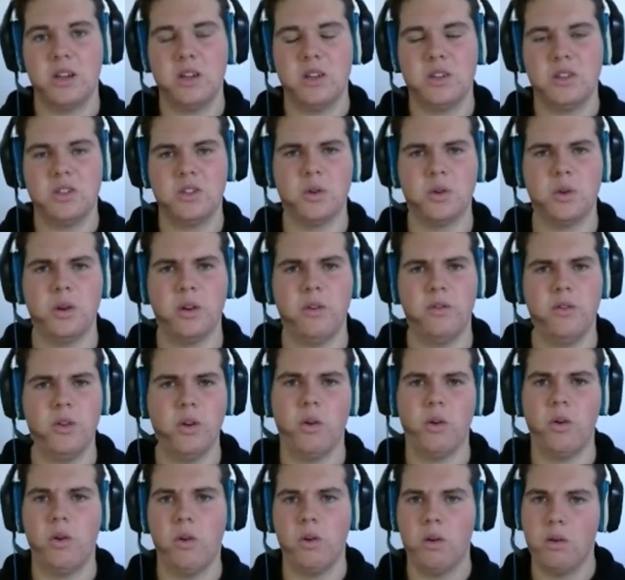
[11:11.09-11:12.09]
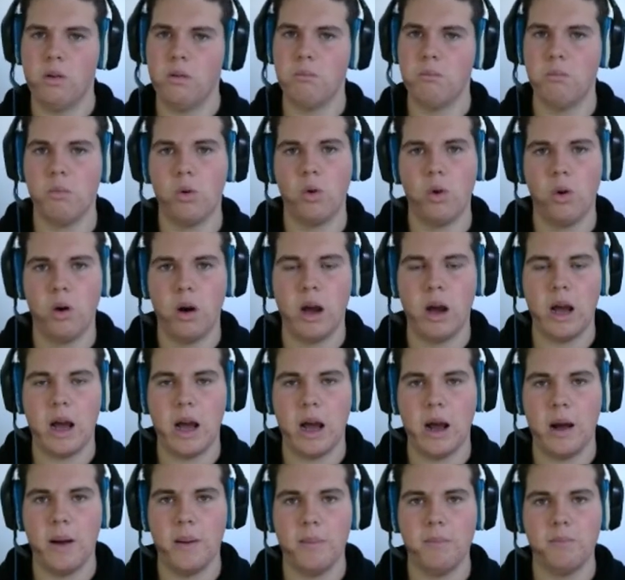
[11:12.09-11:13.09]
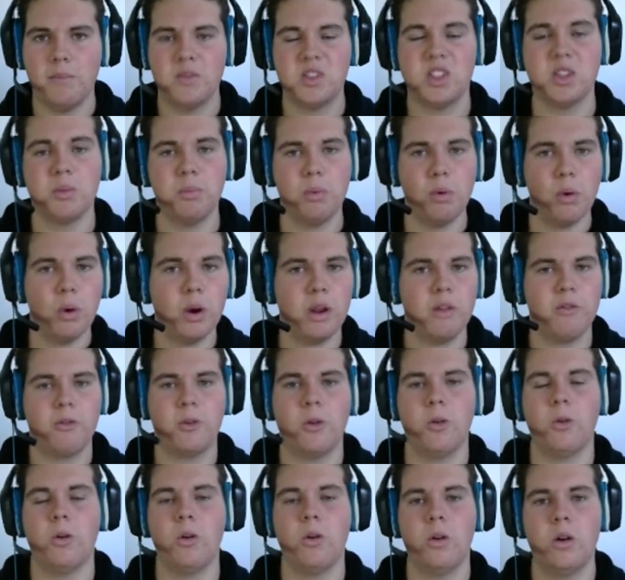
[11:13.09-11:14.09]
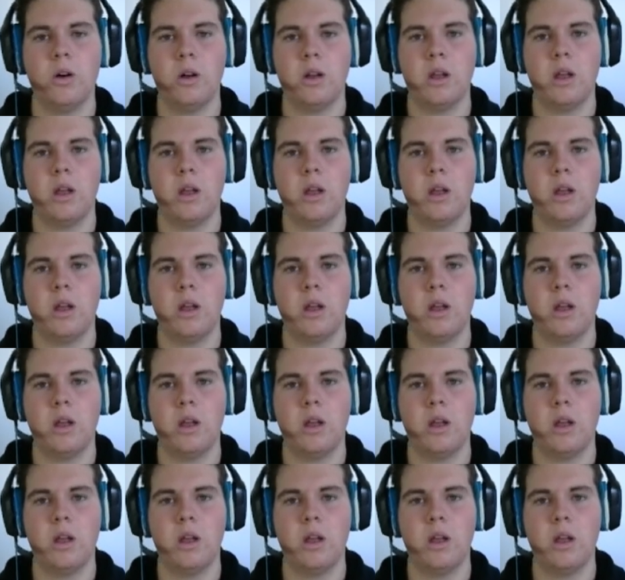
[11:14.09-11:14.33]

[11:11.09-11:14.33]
sort of your more supportive core.